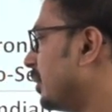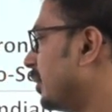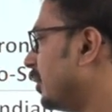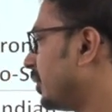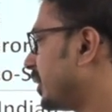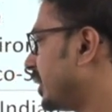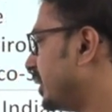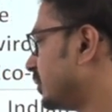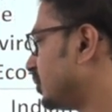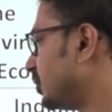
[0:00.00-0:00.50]

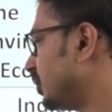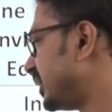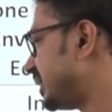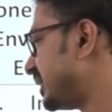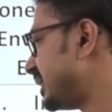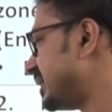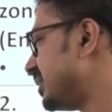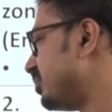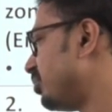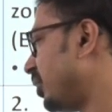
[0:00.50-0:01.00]
Okay, so
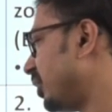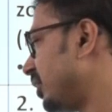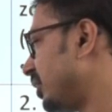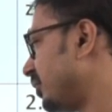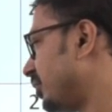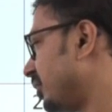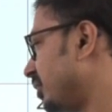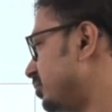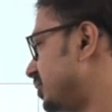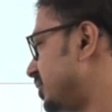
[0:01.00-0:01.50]
this is
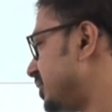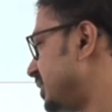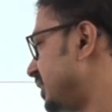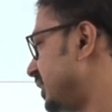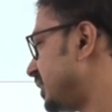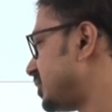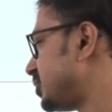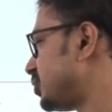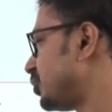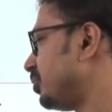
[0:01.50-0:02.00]
important from G
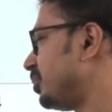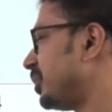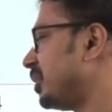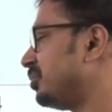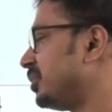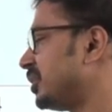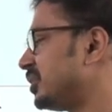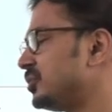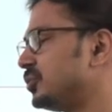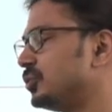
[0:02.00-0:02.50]
S two
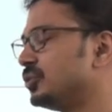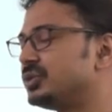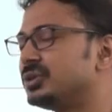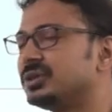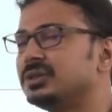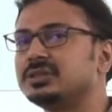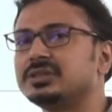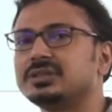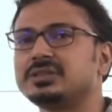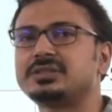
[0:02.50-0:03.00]
paper,
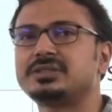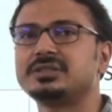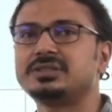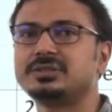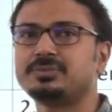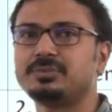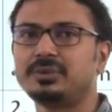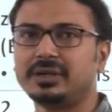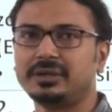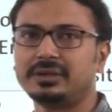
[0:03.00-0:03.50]
social
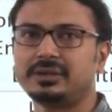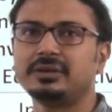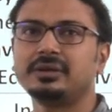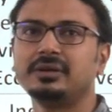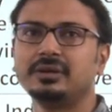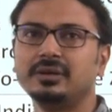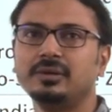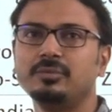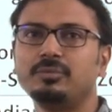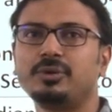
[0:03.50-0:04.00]
justice part,
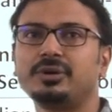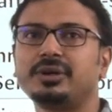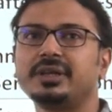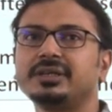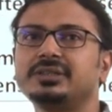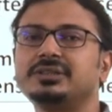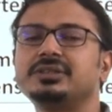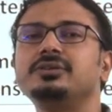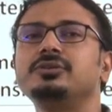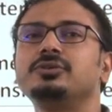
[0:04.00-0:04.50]

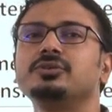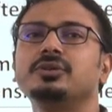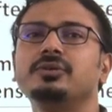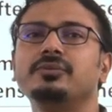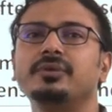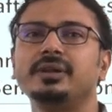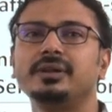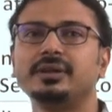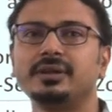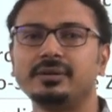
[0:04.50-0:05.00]
protection to the
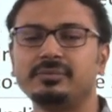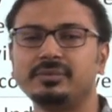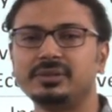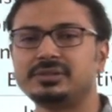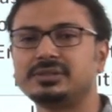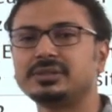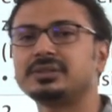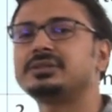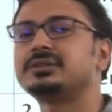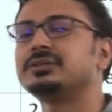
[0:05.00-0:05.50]
vulnerable
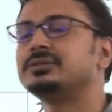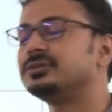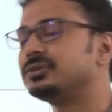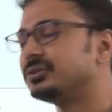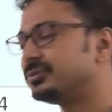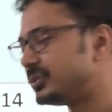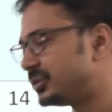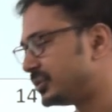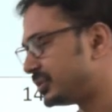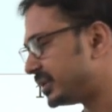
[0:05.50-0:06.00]
sections
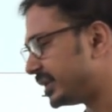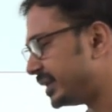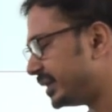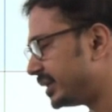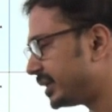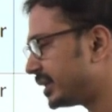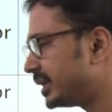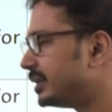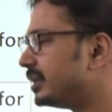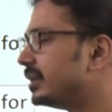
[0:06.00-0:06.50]
of
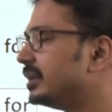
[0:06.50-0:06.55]
society.